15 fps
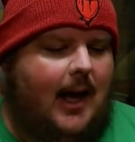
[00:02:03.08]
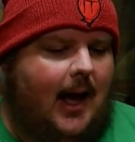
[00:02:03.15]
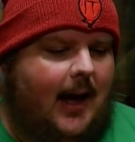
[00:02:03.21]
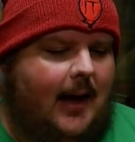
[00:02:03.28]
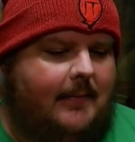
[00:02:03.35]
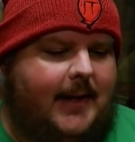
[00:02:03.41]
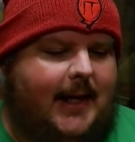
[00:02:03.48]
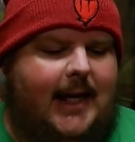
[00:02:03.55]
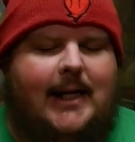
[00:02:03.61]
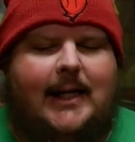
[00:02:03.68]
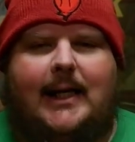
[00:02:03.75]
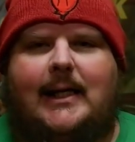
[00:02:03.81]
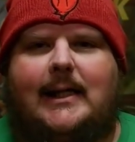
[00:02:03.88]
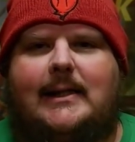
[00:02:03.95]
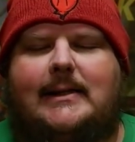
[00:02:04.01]
Um, it
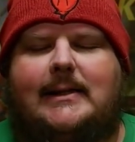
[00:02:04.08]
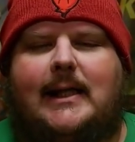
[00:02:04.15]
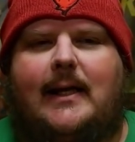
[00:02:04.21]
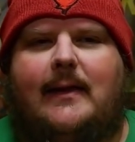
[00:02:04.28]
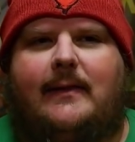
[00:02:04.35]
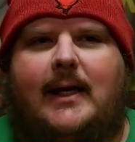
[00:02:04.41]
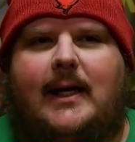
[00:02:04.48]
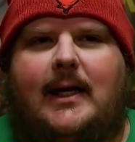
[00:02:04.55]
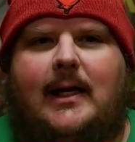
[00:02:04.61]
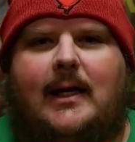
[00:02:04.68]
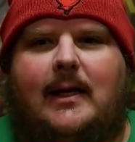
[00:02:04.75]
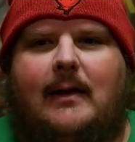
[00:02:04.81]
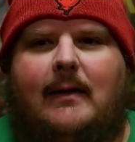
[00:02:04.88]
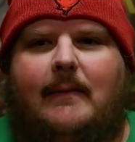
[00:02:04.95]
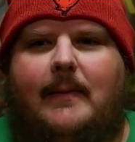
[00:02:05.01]
is
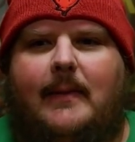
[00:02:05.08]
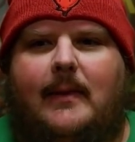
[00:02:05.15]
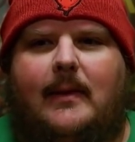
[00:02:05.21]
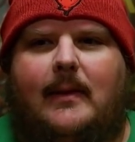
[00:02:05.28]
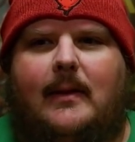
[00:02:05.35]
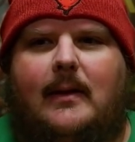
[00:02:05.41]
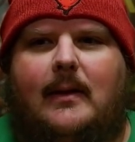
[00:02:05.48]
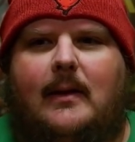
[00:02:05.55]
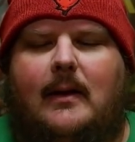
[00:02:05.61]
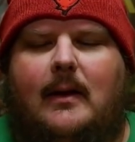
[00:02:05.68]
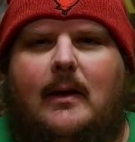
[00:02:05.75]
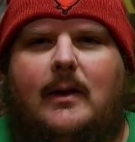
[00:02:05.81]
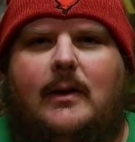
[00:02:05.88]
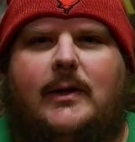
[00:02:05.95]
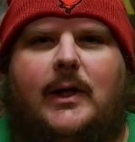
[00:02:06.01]
the
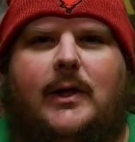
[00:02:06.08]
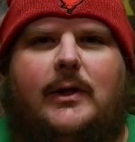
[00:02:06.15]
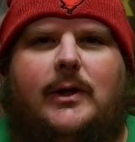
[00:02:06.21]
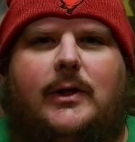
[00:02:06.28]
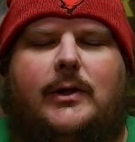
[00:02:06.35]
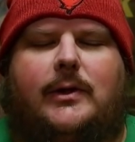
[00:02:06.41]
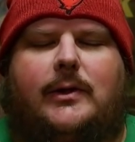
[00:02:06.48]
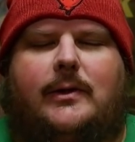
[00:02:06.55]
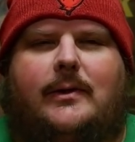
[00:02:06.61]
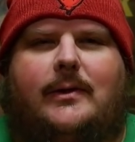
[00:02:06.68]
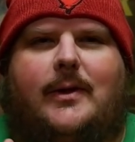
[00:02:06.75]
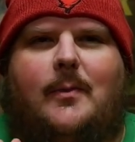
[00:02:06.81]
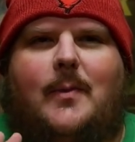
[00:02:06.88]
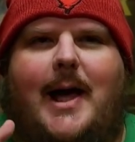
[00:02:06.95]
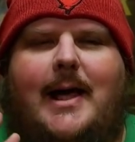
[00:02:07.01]
the
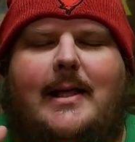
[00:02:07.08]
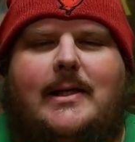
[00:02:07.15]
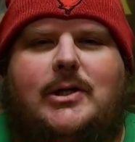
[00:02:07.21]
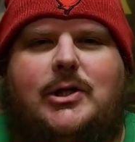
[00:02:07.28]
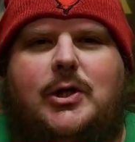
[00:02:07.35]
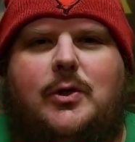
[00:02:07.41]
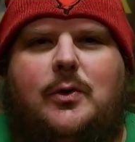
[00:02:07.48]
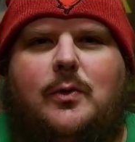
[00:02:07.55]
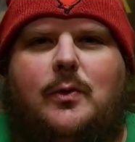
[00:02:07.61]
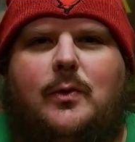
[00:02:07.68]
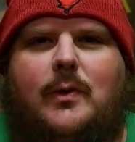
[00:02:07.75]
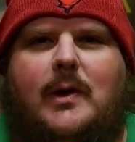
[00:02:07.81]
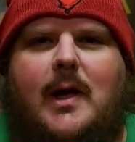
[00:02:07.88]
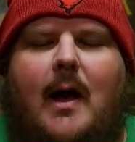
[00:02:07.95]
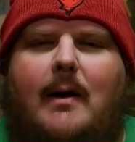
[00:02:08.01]
the way that
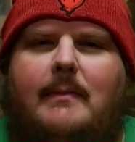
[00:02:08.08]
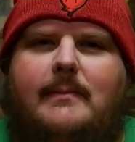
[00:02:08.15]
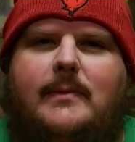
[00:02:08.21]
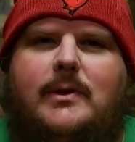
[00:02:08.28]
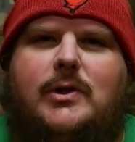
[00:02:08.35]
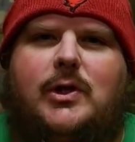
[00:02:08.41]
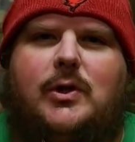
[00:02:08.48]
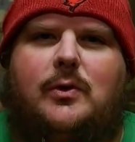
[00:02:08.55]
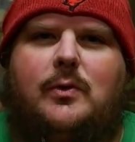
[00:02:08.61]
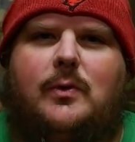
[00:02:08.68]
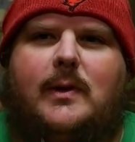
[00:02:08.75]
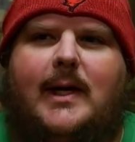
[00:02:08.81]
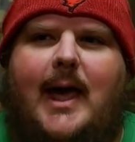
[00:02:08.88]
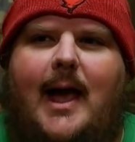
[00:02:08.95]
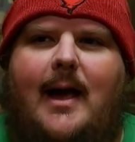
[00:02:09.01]
you come
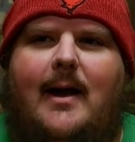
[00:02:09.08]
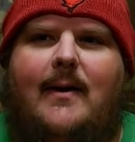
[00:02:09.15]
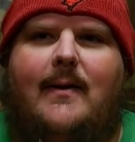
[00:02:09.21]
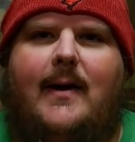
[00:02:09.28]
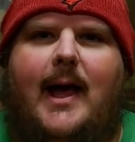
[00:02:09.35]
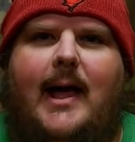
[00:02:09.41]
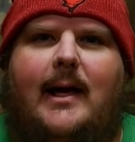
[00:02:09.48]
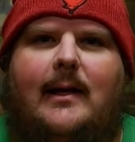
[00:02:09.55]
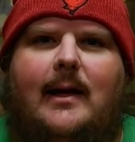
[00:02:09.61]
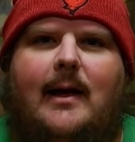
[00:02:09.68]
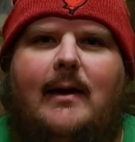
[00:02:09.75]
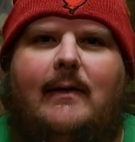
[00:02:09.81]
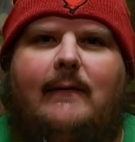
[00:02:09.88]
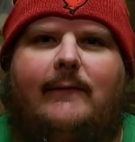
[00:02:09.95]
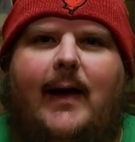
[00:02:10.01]
to care and
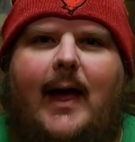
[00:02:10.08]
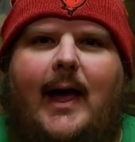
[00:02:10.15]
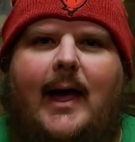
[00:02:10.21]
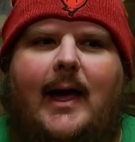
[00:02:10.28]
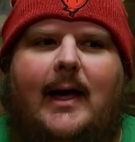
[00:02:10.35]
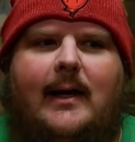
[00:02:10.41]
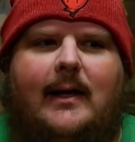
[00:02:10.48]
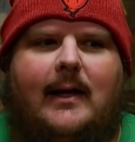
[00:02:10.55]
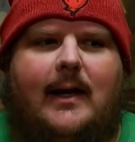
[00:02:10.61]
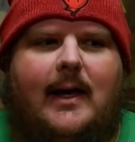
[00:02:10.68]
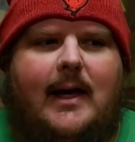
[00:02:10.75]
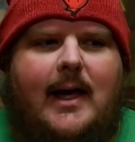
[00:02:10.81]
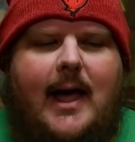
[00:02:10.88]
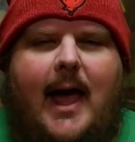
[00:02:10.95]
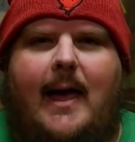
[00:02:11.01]
love and
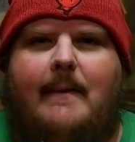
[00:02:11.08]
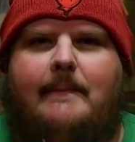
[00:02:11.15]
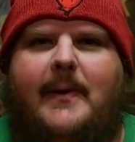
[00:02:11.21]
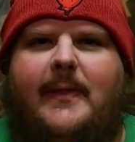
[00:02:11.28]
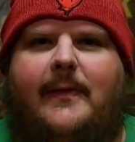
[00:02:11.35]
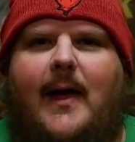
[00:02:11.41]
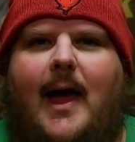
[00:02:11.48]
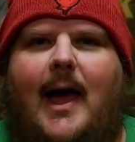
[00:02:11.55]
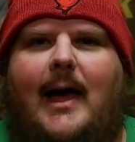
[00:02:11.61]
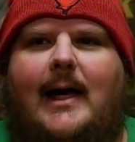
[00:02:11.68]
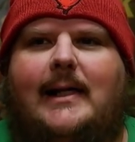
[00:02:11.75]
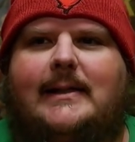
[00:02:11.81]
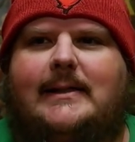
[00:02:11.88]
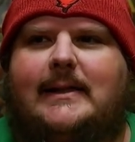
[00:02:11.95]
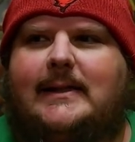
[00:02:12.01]

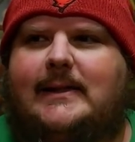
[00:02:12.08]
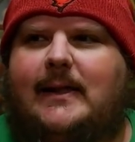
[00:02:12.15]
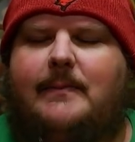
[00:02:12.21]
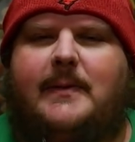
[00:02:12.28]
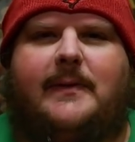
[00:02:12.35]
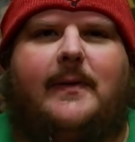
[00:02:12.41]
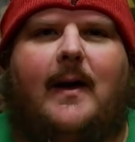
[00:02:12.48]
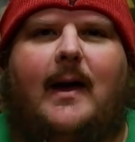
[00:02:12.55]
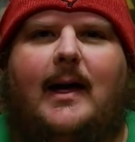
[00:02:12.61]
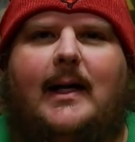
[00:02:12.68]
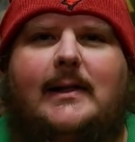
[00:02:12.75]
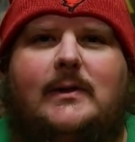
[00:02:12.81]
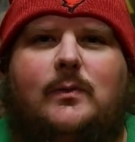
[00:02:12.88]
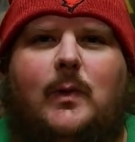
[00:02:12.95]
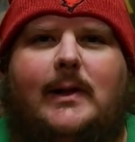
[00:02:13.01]
empathize and
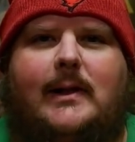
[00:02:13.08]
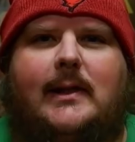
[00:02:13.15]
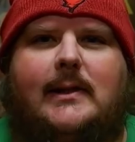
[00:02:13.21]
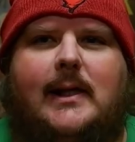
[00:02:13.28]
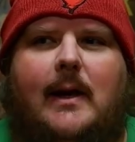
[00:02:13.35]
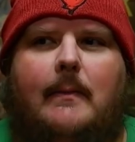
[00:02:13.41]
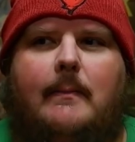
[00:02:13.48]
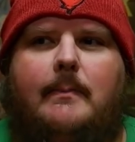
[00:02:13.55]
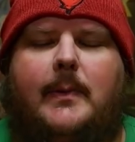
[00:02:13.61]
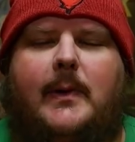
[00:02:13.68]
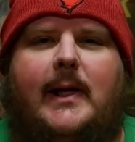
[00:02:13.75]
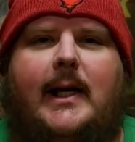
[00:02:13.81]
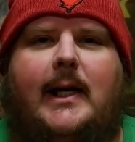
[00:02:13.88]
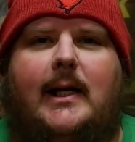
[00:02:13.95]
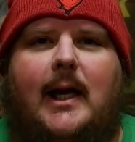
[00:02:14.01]
sympathize with this
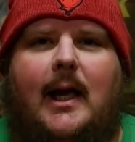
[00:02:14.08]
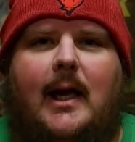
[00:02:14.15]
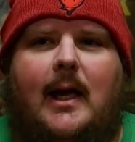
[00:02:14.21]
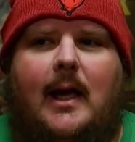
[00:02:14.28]
complete